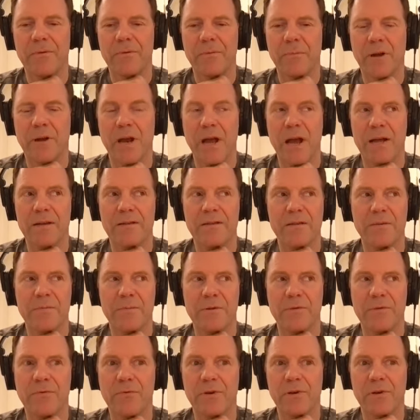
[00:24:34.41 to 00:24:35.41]
but it has to
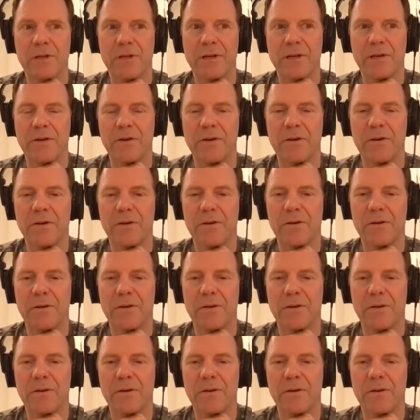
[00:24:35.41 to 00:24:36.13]
be really good.